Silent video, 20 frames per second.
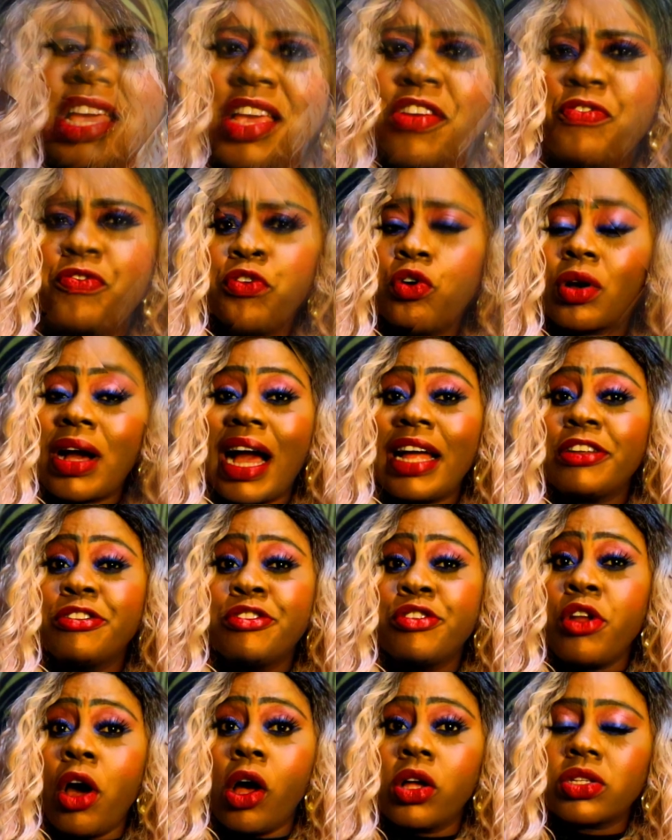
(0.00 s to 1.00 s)
If you
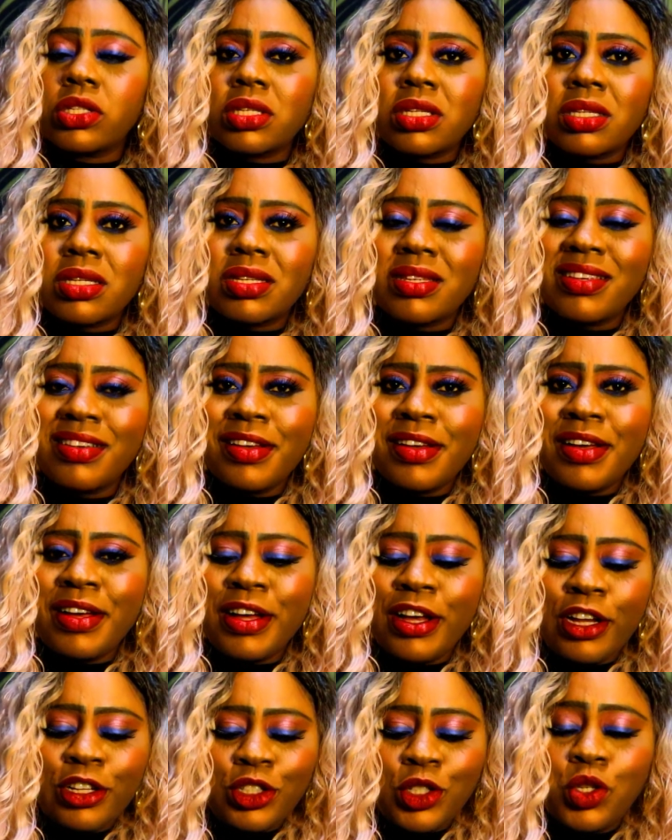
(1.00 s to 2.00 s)
cannot
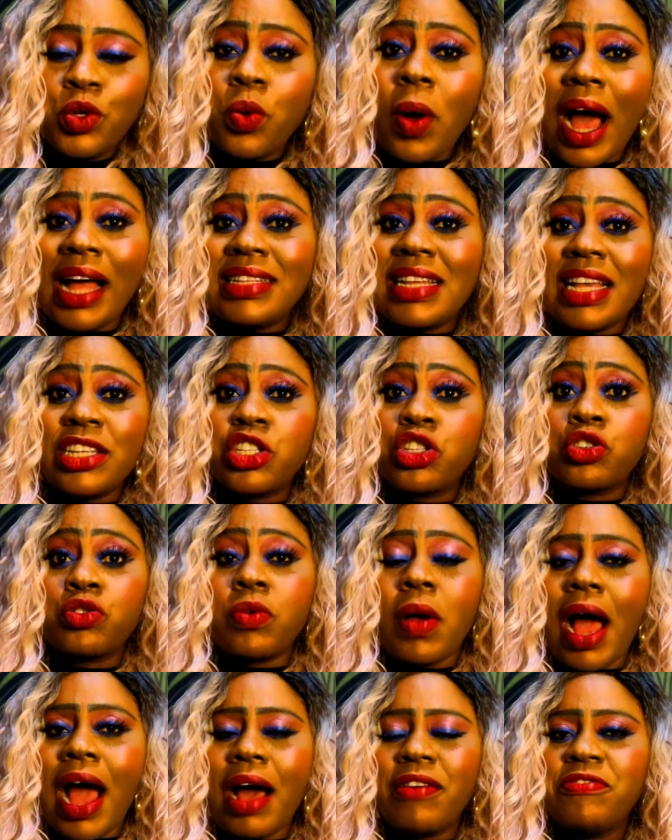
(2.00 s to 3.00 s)
do an
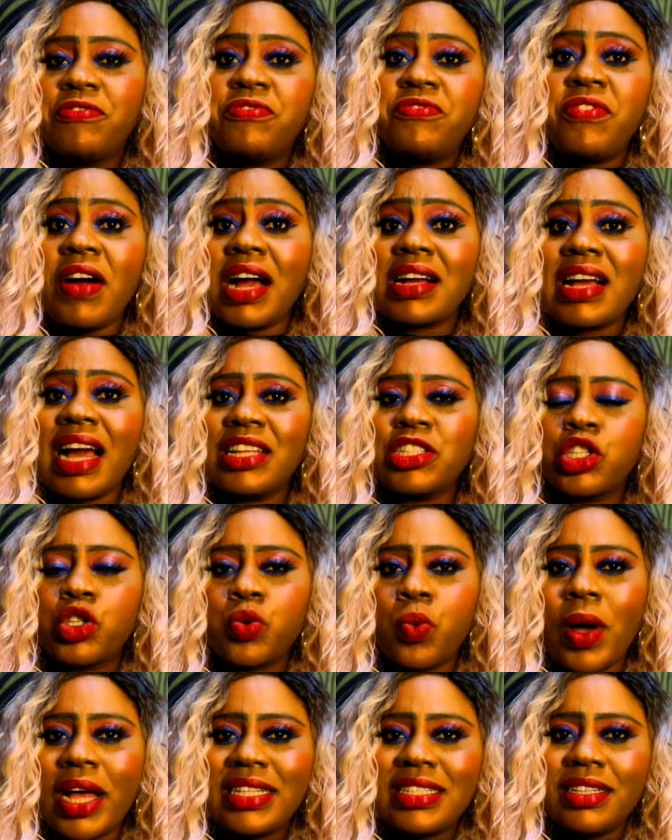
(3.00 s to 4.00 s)

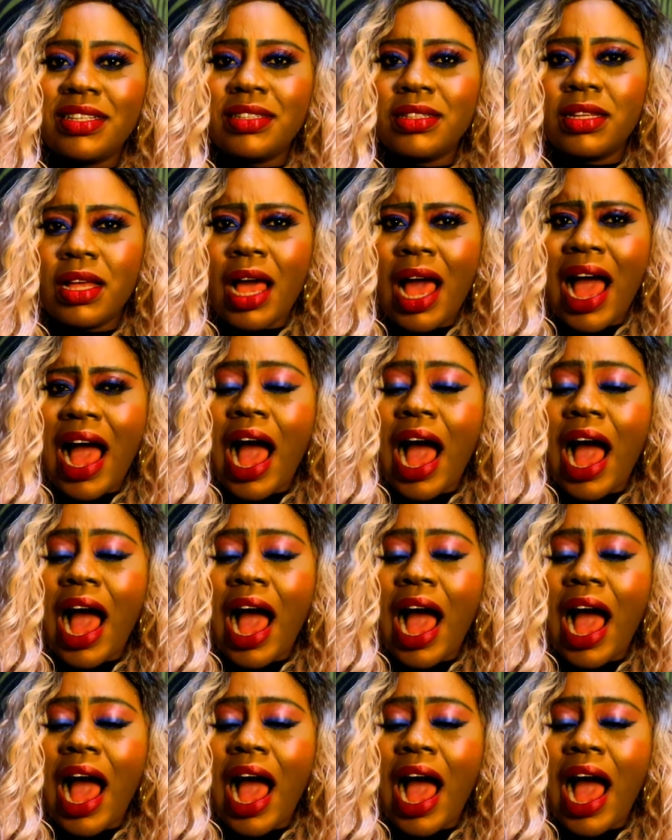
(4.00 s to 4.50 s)
extravagant wedding,